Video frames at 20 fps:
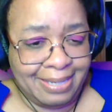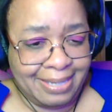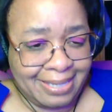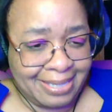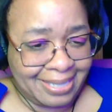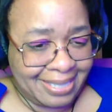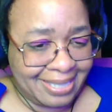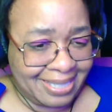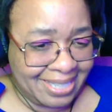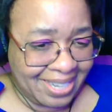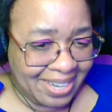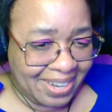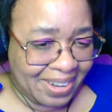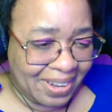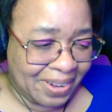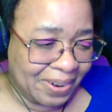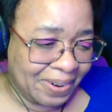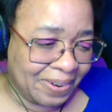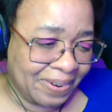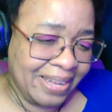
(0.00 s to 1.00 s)

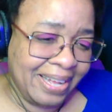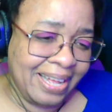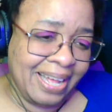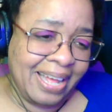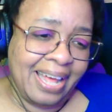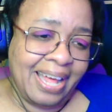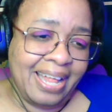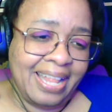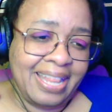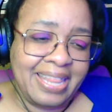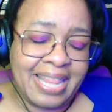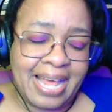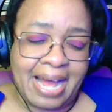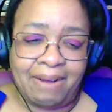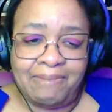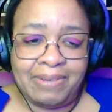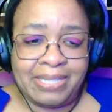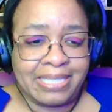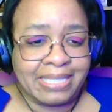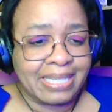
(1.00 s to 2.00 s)
So
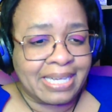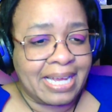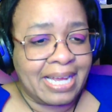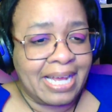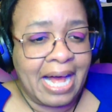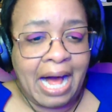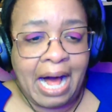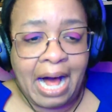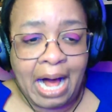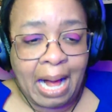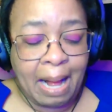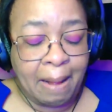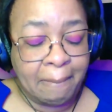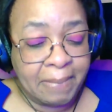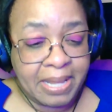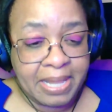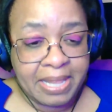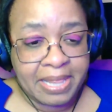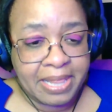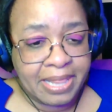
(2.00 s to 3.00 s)
that was a
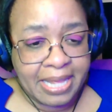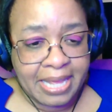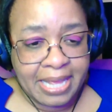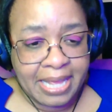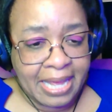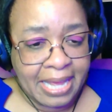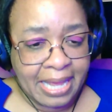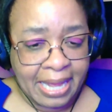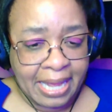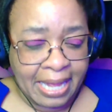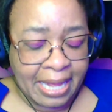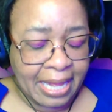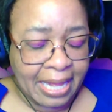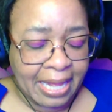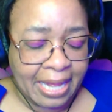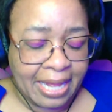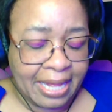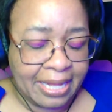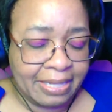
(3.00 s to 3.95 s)
common thing